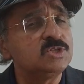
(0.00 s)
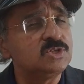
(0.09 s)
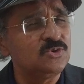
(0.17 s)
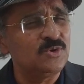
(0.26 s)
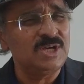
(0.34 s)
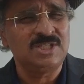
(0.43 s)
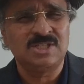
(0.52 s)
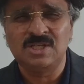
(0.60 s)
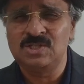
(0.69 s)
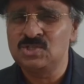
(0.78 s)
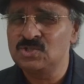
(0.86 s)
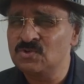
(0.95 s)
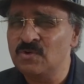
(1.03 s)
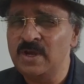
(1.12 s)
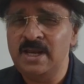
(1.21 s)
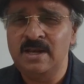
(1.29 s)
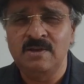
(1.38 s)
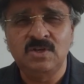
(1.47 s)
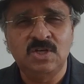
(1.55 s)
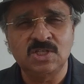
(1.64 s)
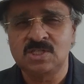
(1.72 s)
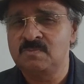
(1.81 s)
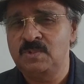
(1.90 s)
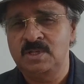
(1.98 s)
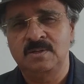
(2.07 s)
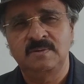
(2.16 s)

stress and strain disappear.